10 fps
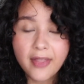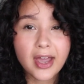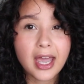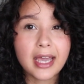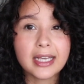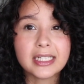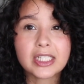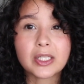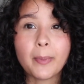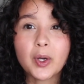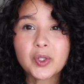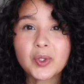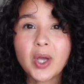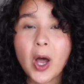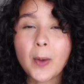that is supposed
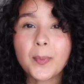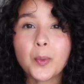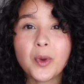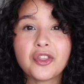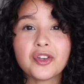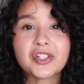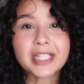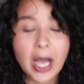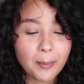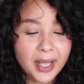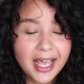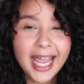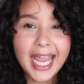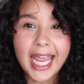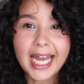to help with your scalp.
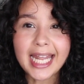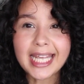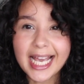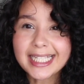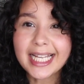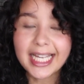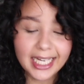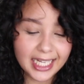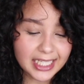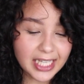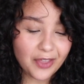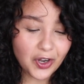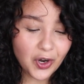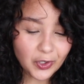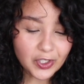And yes, it is
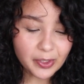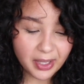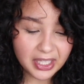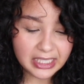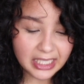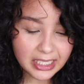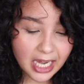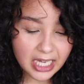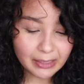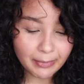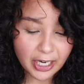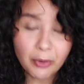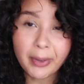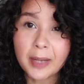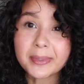the Curlsmith Detox
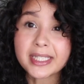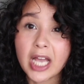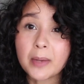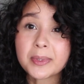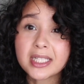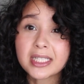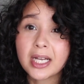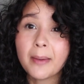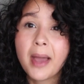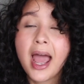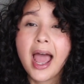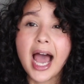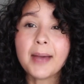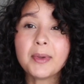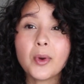Microbiome Scalp System.
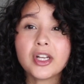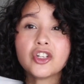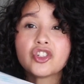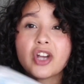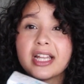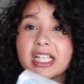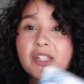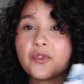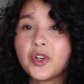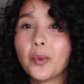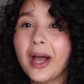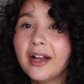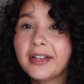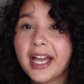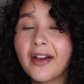I've been wanting to try this for a
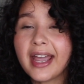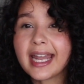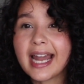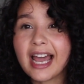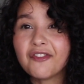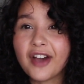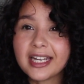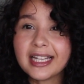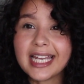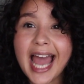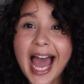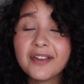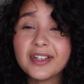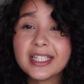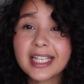while now, and I finally
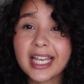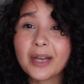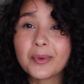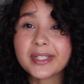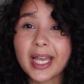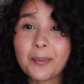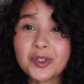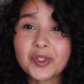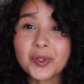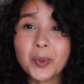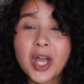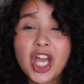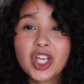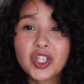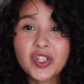have it and was able to
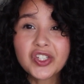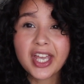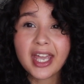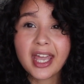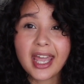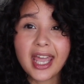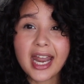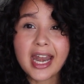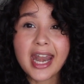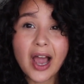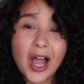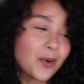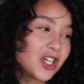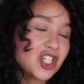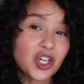use it, and now I
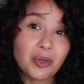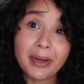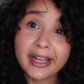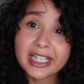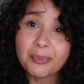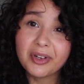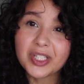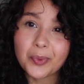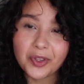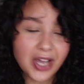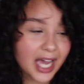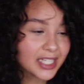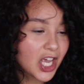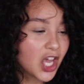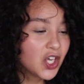want to share my experience with you
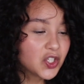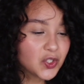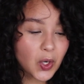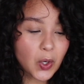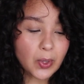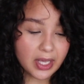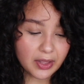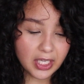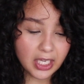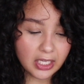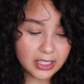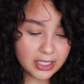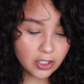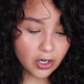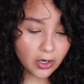guys. So
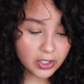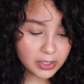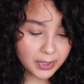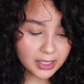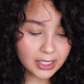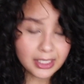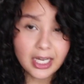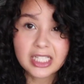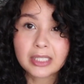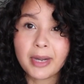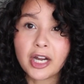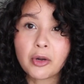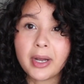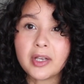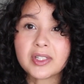the Curlsmith Detox
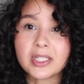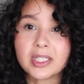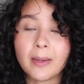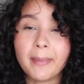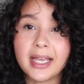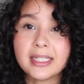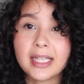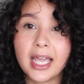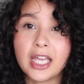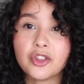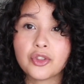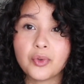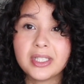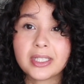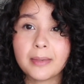Microbiome System is a
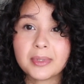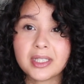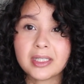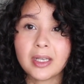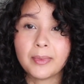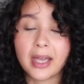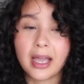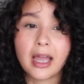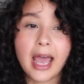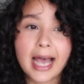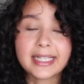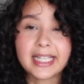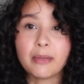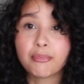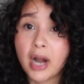3-step system that has
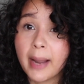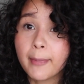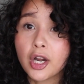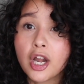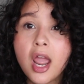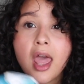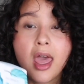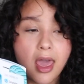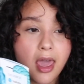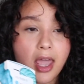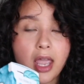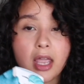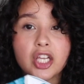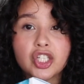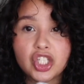a primer,
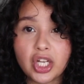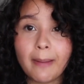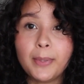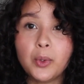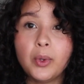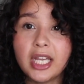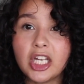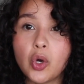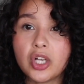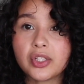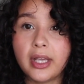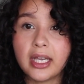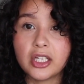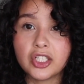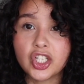a shampoo, and also a
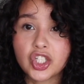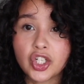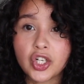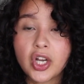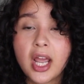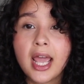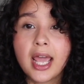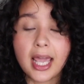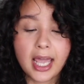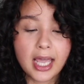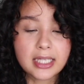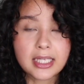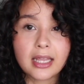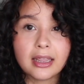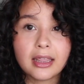conditioner. And
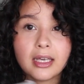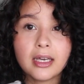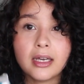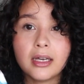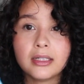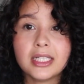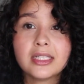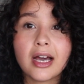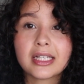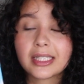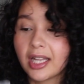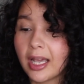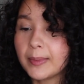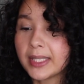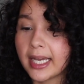the detox
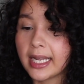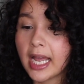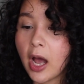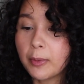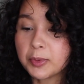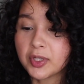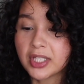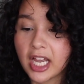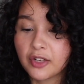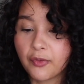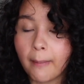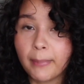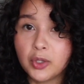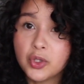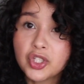claims that it helps protect from
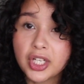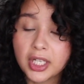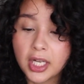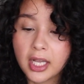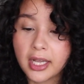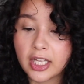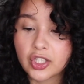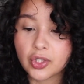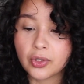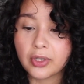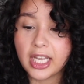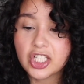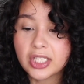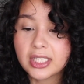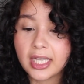pollution, external
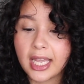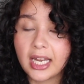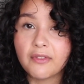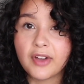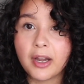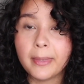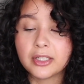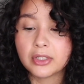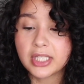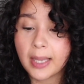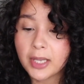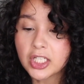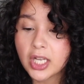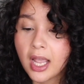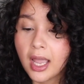agents, and environmental
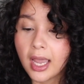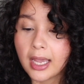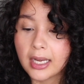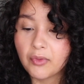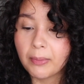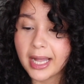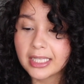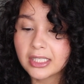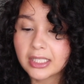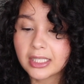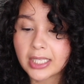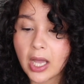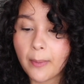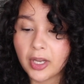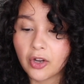damage, and it rebalances the
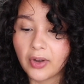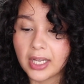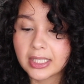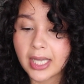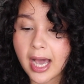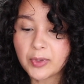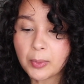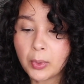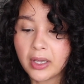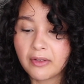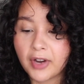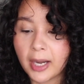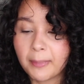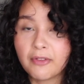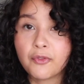scalp and creates the optimal
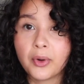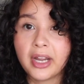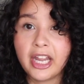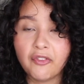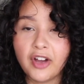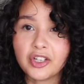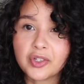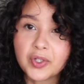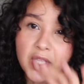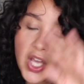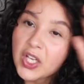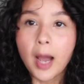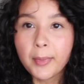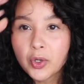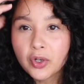environment for hair follicles.
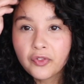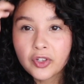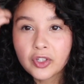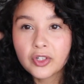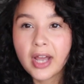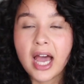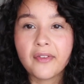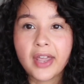In order for you to have